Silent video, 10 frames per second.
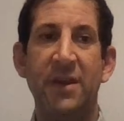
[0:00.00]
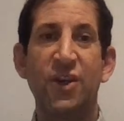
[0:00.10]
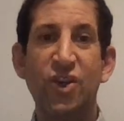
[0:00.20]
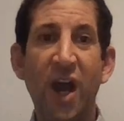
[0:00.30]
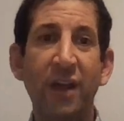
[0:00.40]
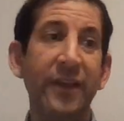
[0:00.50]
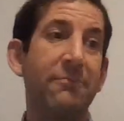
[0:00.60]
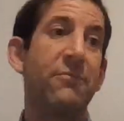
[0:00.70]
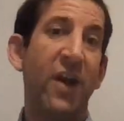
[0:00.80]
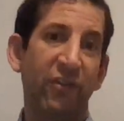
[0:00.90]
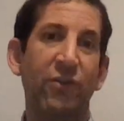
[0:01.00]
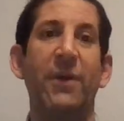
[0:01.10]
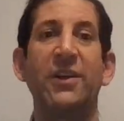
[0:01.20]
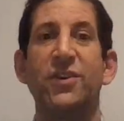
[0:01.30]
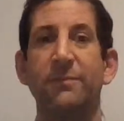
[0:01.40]
Chocolate, not so
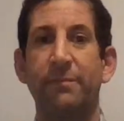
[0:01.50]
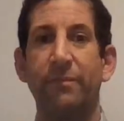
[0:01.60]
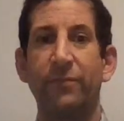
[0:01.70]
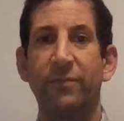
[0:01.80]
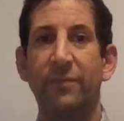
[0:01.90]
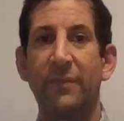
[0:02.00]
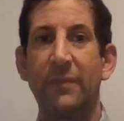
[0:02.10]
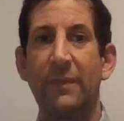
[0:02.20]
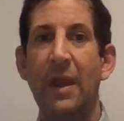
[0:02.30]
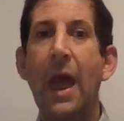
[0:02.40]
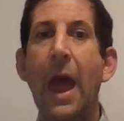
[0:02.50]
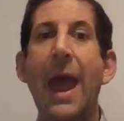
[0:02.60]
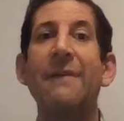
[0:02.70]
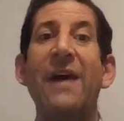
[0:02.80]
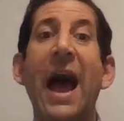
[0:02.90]
much.
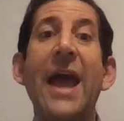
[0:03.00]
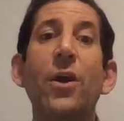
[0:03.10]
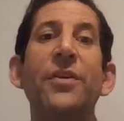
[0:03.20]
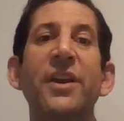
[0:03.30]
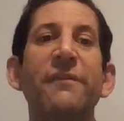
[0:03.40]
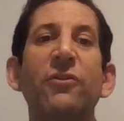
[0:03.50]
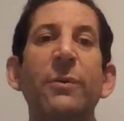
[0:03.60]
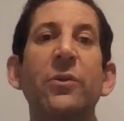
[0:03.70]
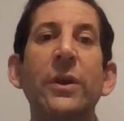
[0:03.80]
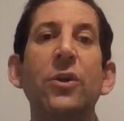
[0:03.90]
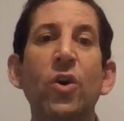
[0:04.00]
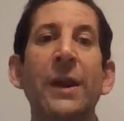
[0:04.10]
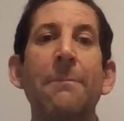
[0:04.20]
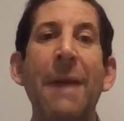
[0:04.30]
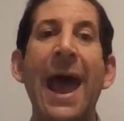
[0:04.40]
If I know the difference between good
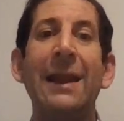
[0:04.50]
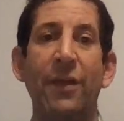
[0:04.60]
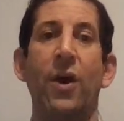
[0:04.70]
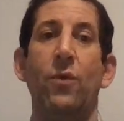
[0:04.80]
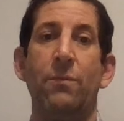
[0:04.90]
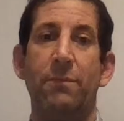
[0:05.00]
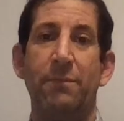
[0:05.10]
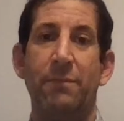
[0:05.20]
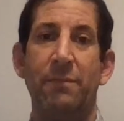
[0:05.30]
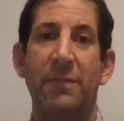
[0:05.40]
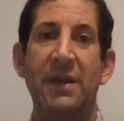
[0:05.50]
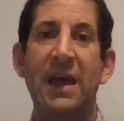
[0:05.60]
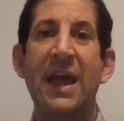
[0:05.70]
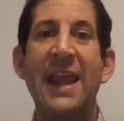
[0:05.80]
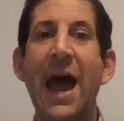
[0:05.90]
and bad, though,
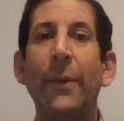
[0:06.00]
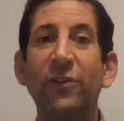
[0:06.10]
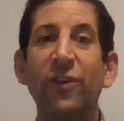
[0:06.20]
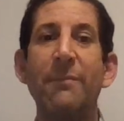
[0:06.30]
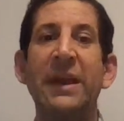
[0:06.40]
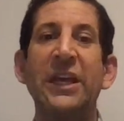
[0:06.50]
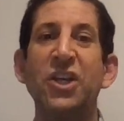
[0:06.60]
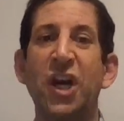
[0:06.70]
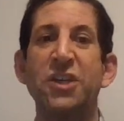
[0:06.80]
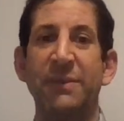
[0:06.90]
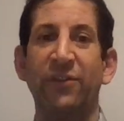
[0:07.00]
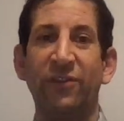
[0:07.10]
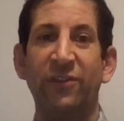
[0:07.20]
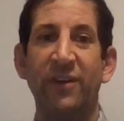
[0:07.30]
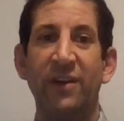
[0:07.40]
now I start making
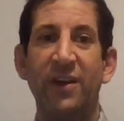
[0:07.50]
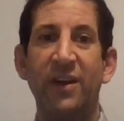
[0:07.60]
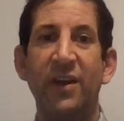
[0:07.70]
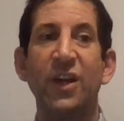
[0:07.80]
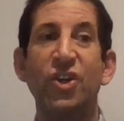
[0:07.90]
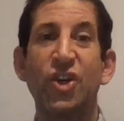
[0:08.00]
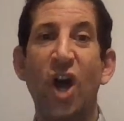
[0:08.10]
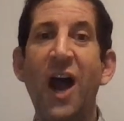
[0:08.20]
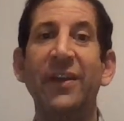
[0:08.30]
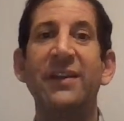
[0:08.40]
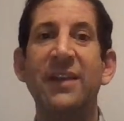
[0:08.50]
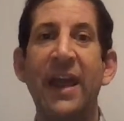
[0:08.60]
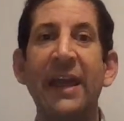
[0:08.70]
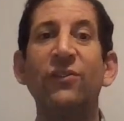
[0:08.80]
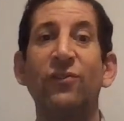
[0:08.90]
judgments. Chocolate
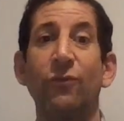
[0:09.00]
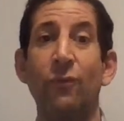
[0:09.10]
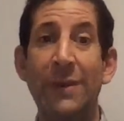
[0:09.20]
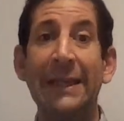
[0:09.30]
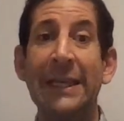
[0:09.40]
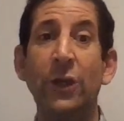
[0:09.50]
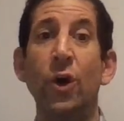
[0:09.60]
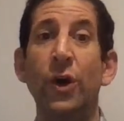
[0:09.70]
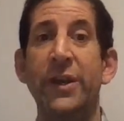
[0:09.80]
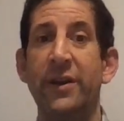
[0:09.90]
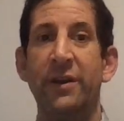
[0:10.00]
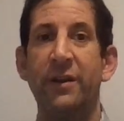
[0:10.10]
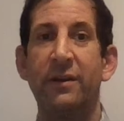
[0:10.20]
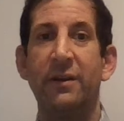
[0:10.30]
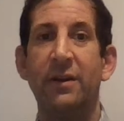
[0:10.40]
tastes really good.
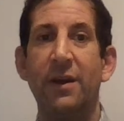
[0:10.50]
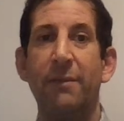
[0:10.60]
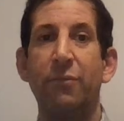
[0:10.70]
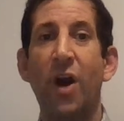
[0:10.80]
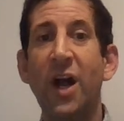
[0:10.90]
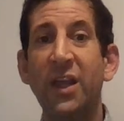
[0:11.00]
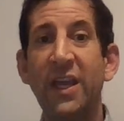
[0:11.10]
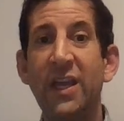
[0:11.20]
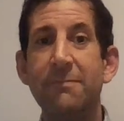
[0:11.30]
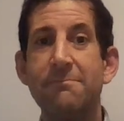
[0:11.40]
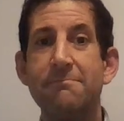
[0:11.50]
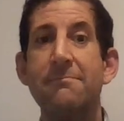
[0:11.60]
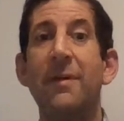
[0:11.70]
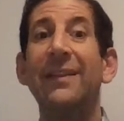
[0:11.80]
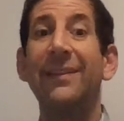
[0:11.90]
Broccoli,
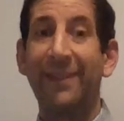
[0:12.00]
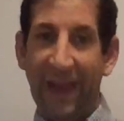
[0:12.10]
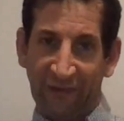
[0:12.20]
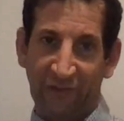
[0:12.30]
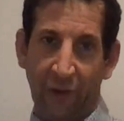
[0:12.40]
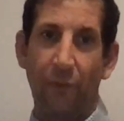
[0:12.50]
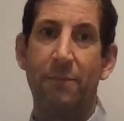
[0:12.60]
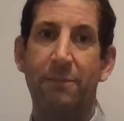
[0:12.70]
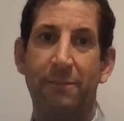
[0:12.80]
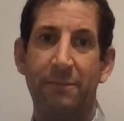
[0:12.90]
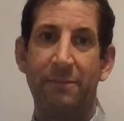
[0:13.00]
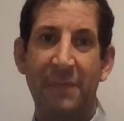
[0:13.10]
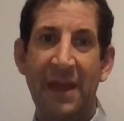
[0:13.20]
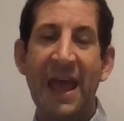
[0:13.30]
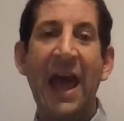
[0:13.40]
less so.
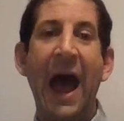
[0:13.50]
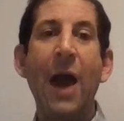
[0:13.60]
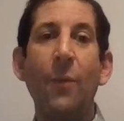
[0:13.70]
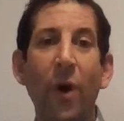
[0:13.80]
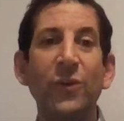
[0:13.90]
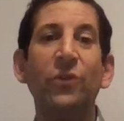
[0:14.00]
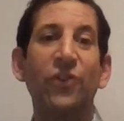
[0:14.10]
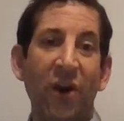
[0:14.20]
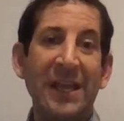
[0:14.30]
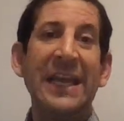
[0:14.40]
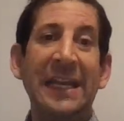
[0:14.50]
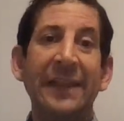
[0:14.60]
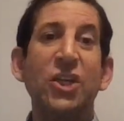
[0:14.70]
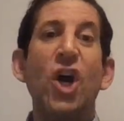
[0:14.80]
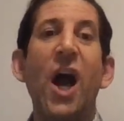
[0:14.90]
I want to start eating the
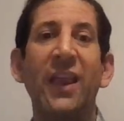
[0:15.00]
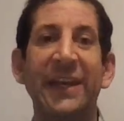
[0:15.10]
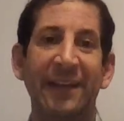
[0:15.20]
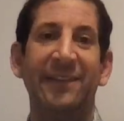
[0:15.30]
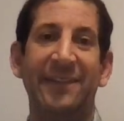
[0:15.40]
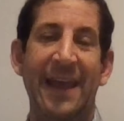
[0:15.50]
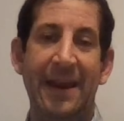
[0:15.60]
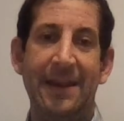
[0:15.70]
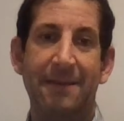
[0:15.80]
chocolate instead.